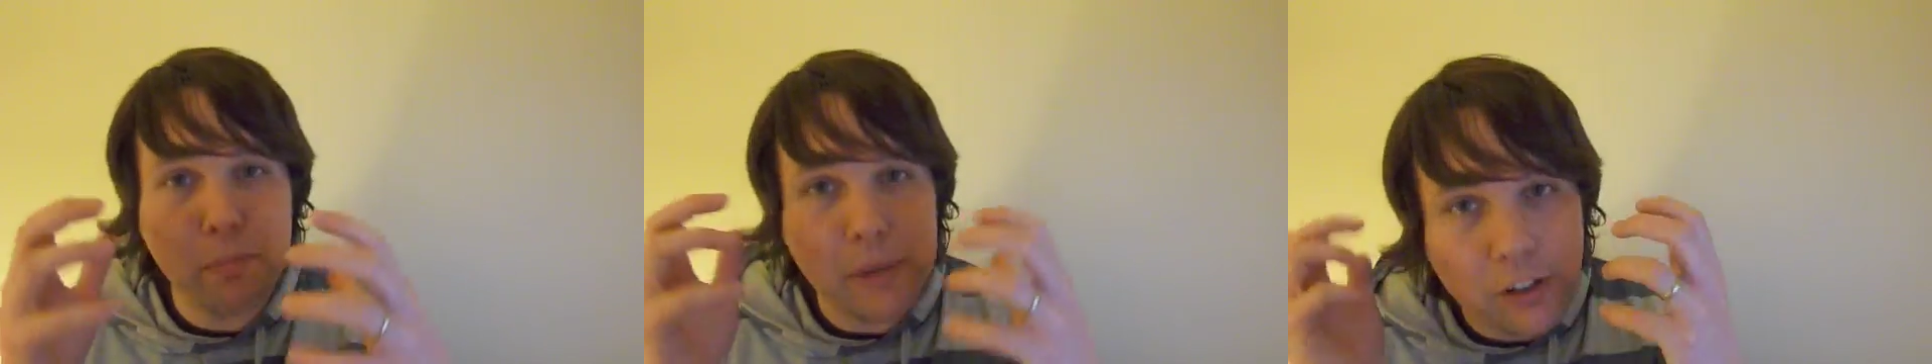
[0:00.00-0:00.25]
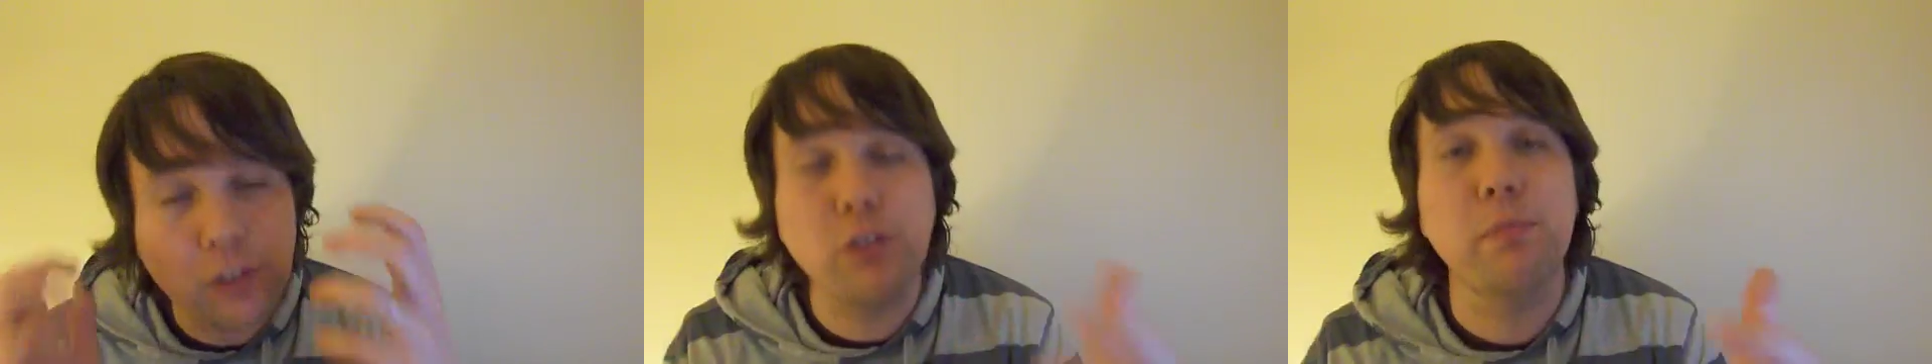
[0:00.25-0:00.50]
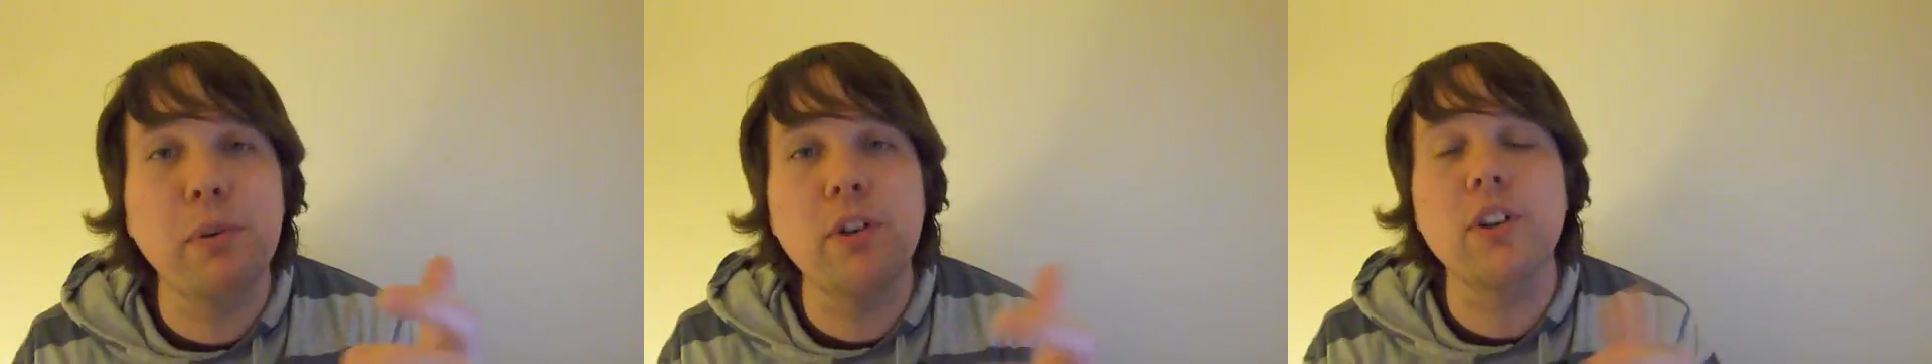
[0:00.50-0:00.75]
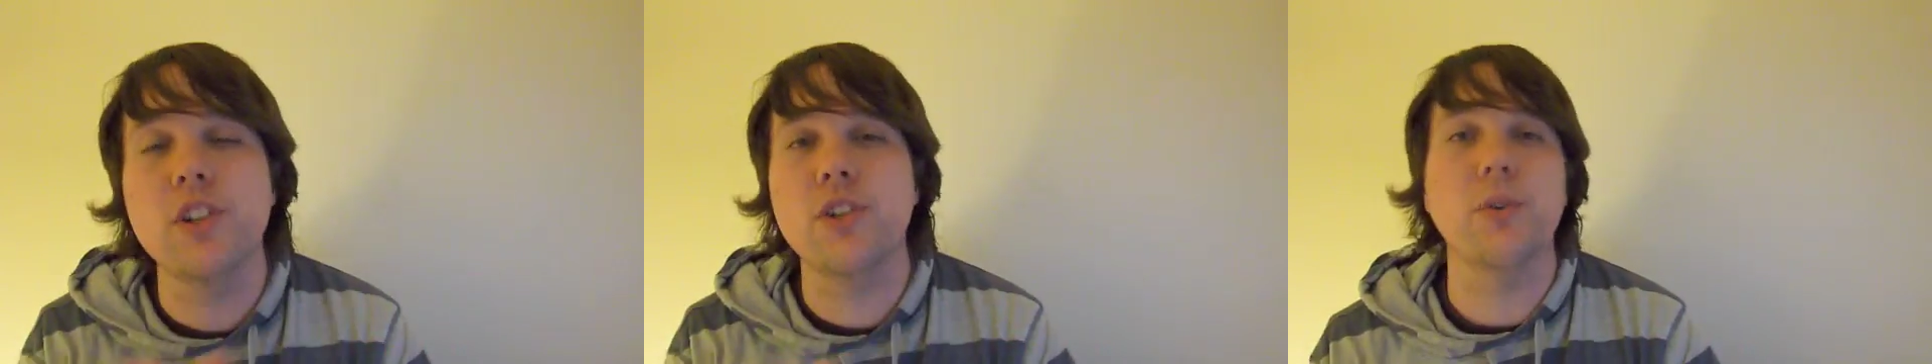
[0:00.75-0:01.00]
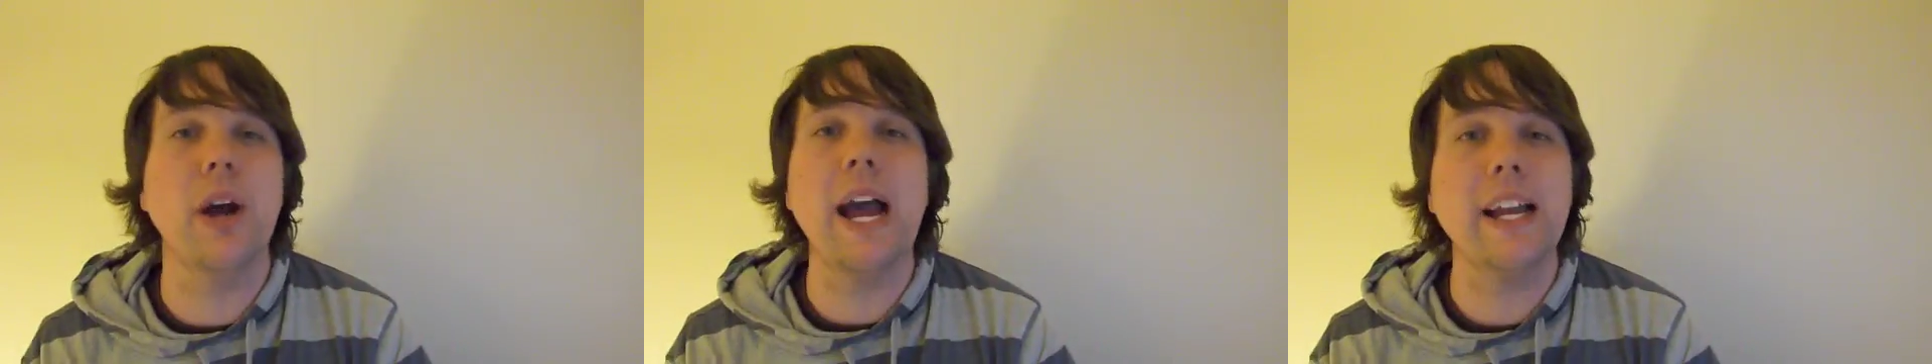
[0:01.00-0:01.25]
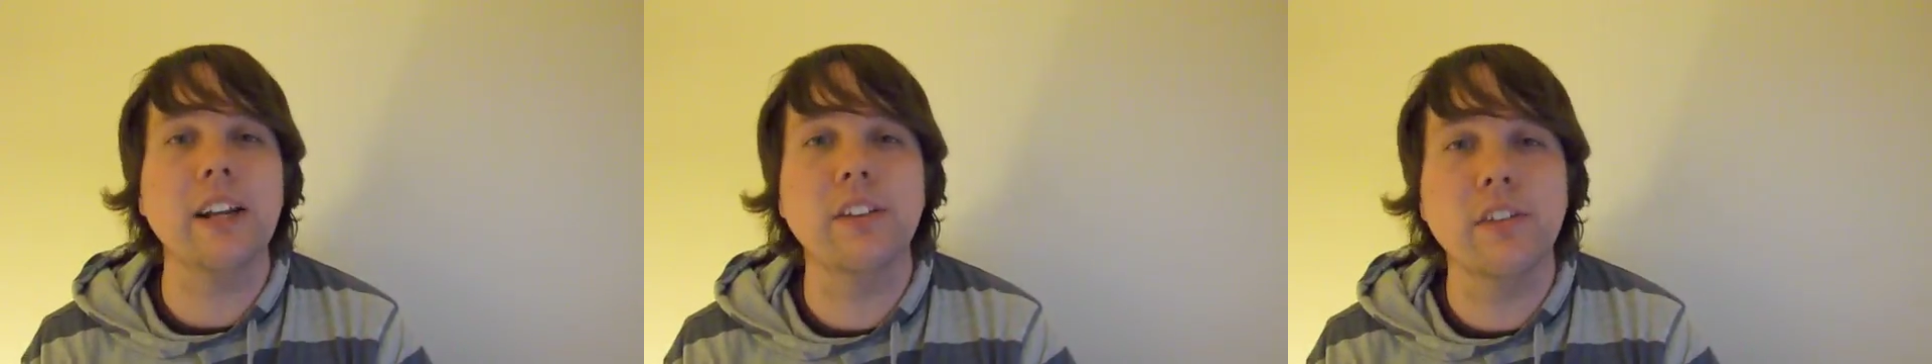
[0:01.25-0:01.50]
be a spiritual
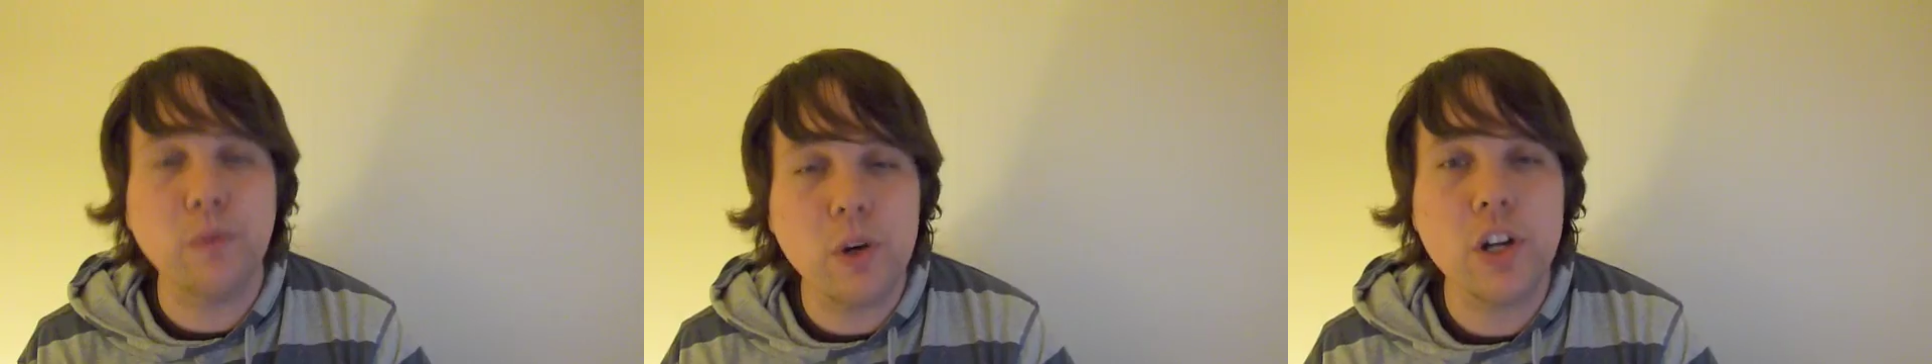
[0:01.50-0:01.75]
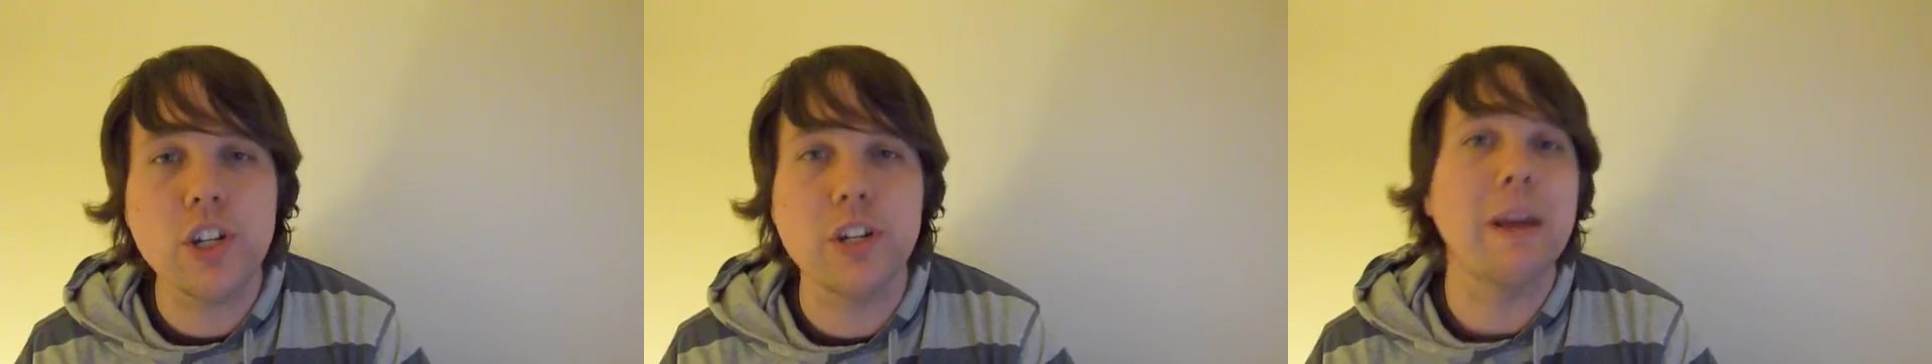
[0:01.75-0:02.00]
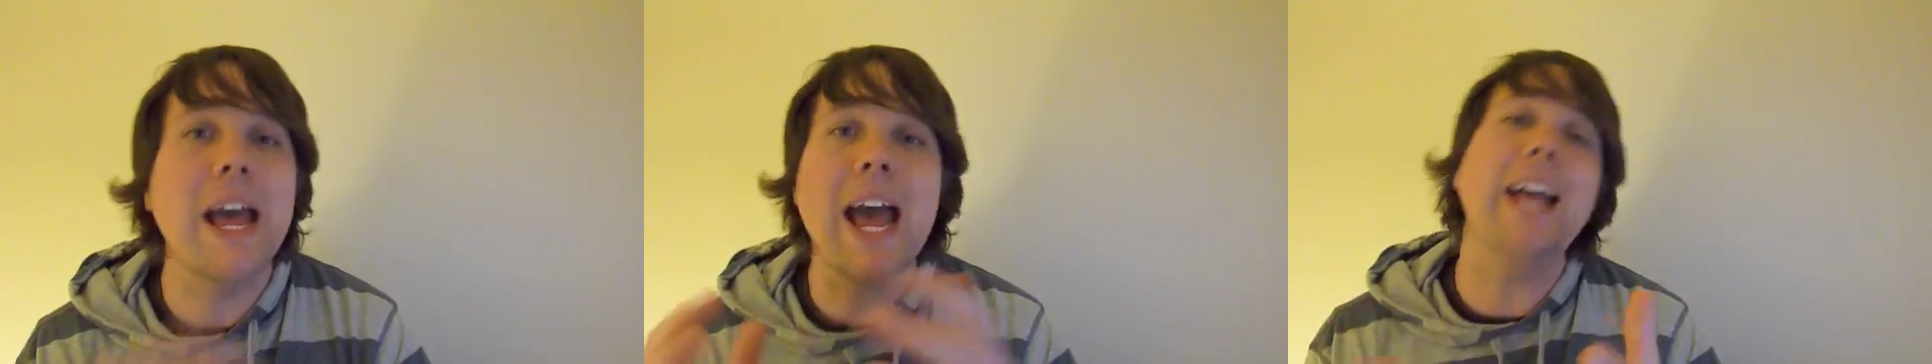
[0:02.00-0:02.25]
act of worship,